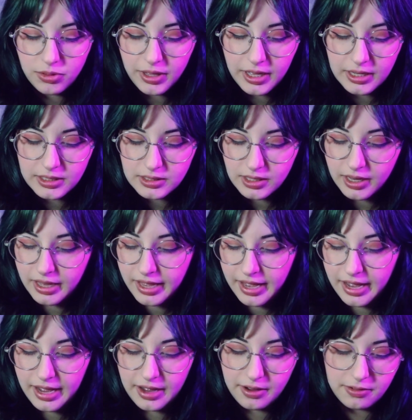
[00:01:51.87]
that I
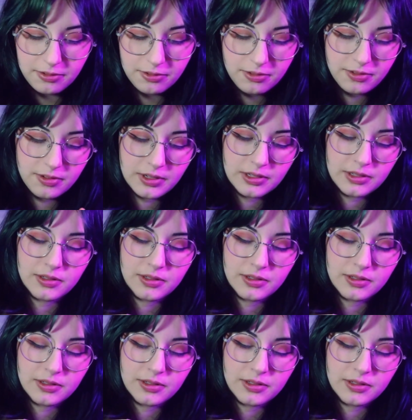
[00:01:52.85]
have